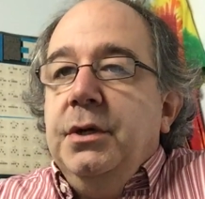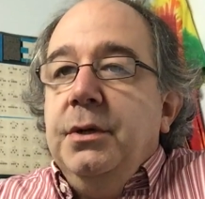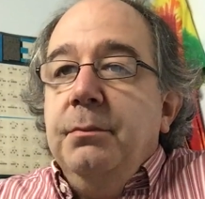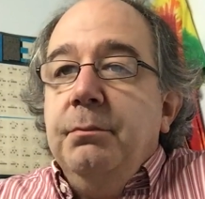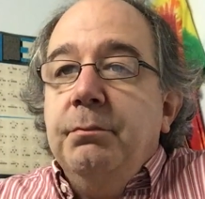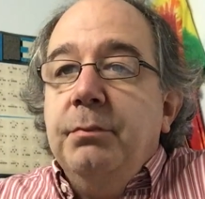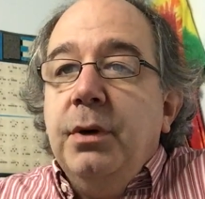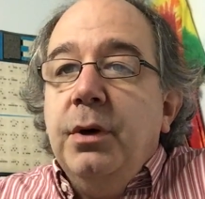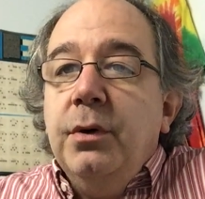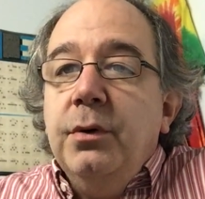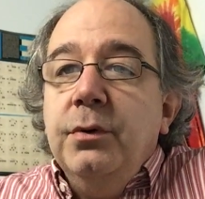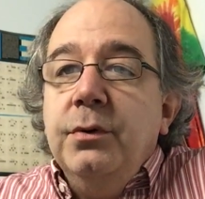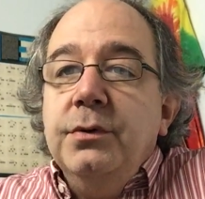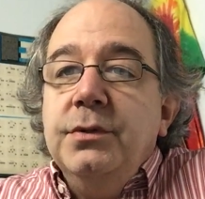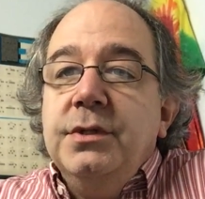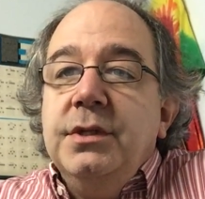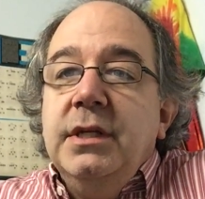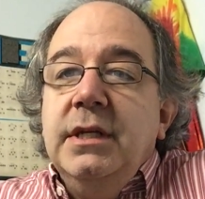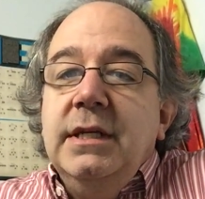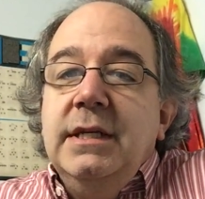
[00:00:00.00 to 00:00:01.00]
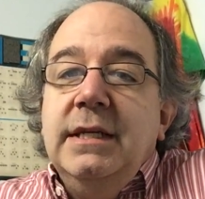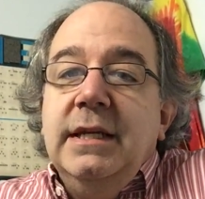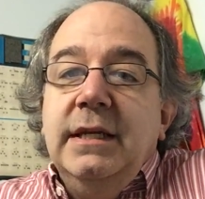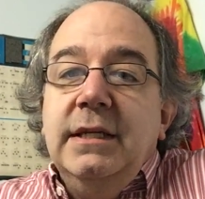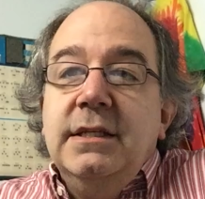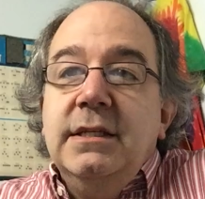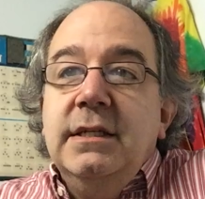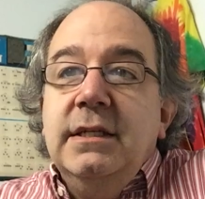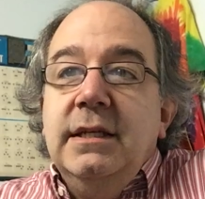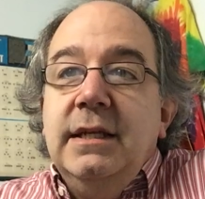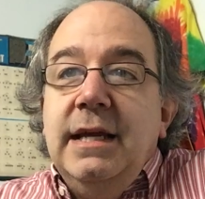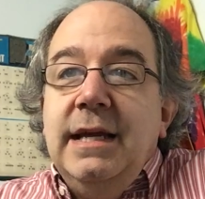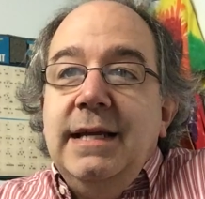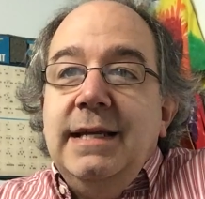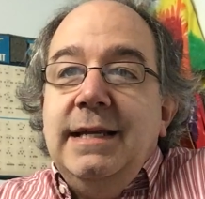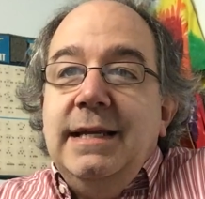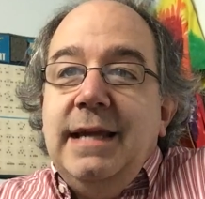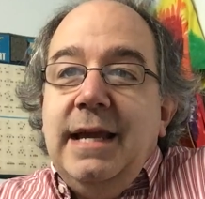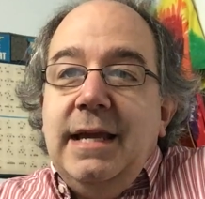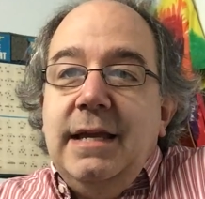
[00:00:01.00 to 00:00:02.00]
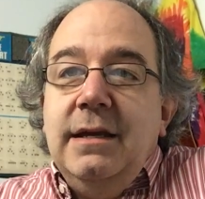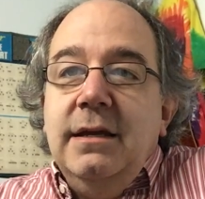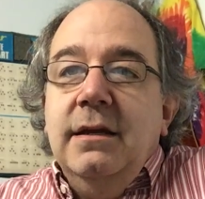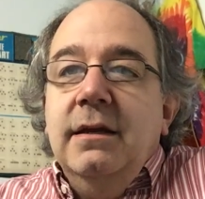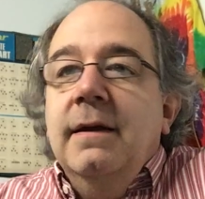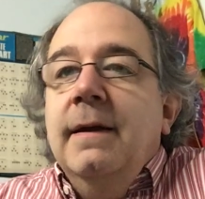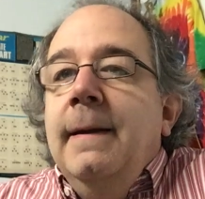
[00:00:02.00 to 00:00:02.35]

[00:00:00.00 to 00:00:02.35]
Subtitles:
composed in 1988.